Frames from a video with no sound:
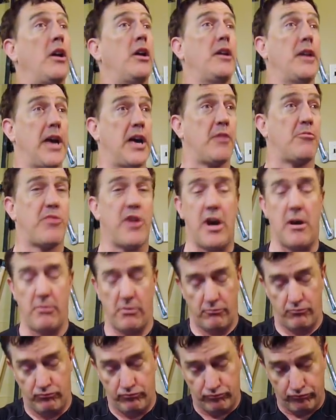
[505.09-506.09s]
Not a
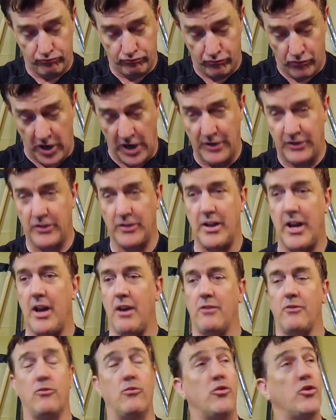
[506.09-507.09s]
problem. Writes it
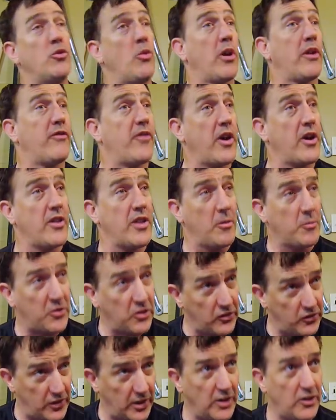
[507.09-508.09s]
down. Would you want to fire the
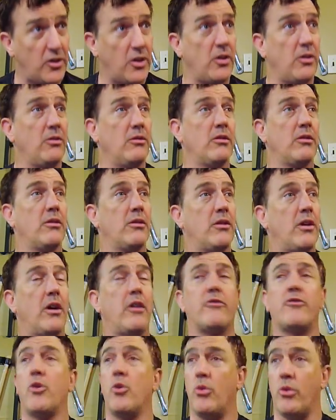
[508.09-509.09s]
M16 too?
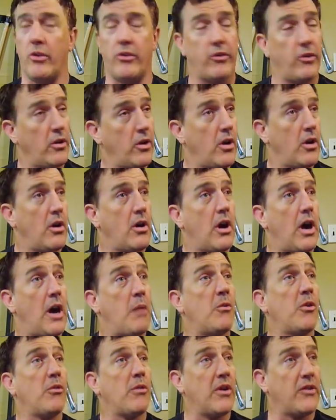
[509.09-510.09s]
Of course.
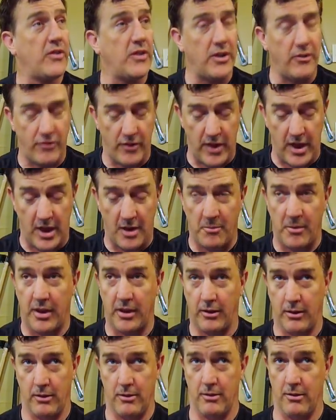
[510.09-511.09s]
How many rounds do you need for that? I'm
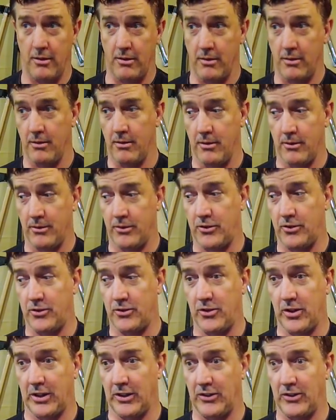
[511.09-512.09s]
like,
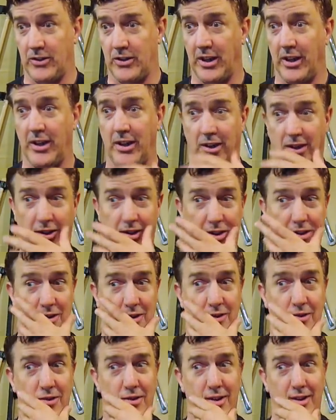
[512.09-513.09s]

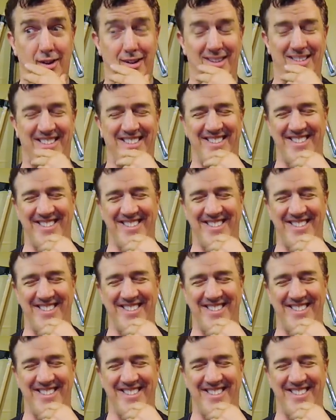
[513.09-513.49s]
1,600.